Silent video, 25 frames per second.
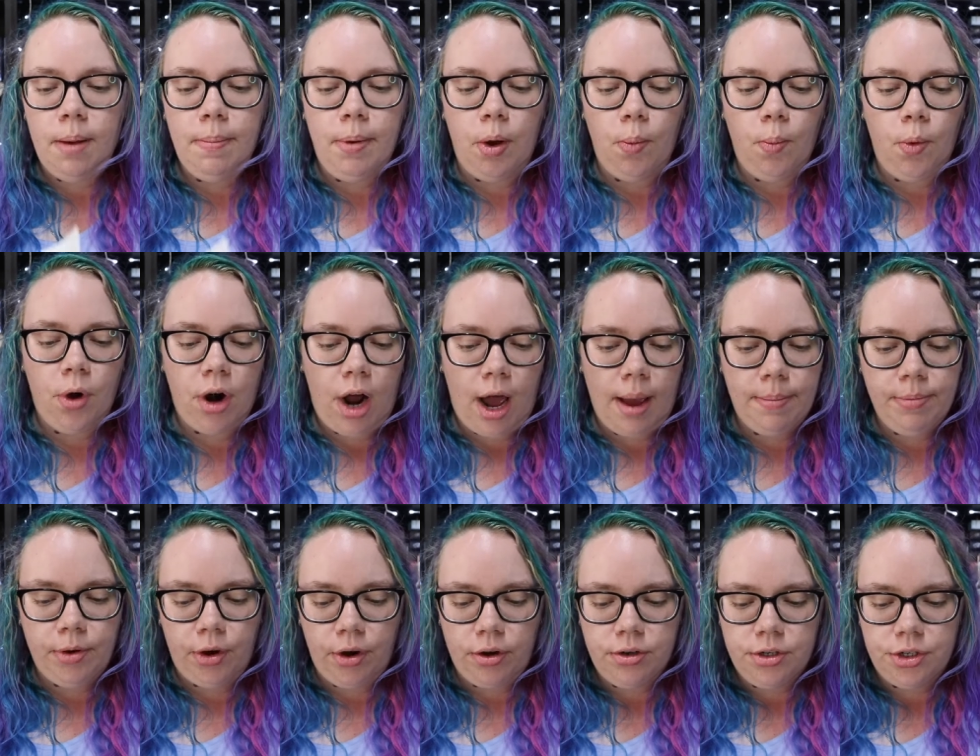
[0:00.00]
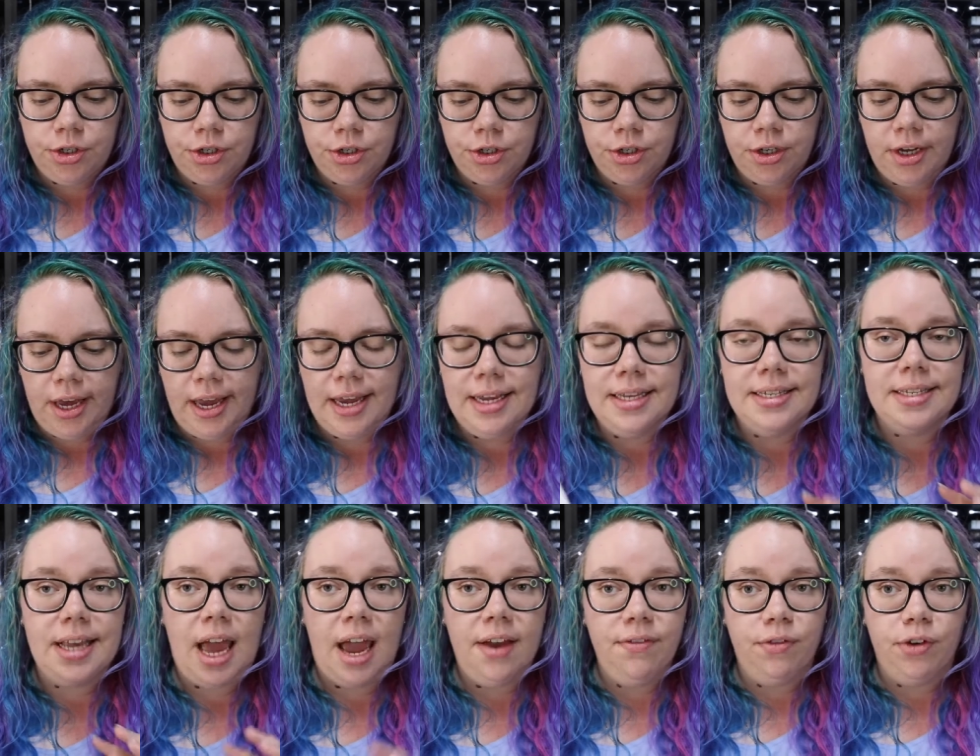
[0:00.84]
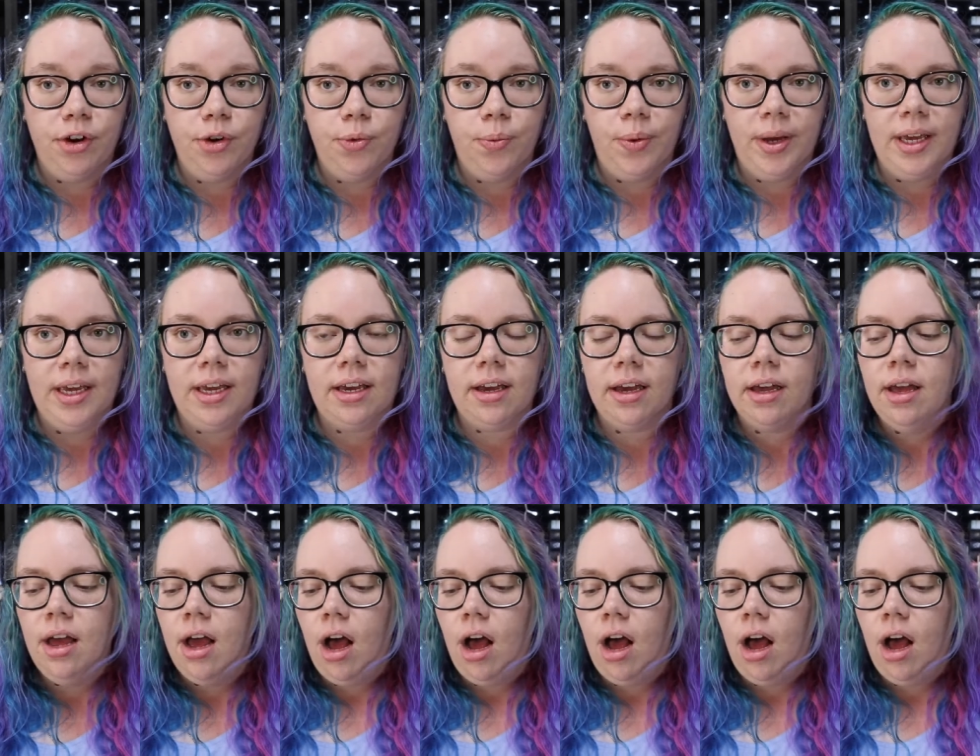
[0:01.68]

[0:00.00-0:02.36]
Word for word: but what I'm going to do is every week